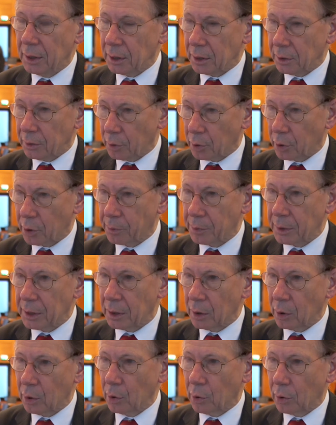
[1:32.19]
in
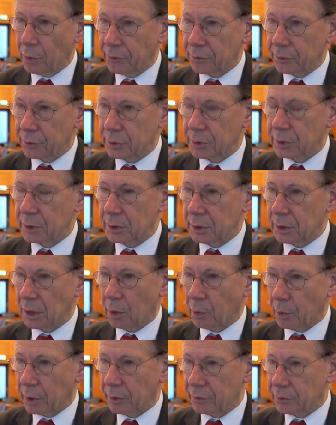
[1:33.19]
European law, for instance,
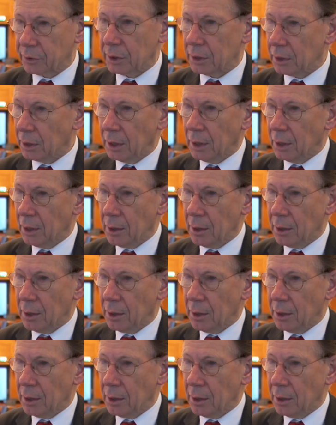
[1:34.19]
are one of the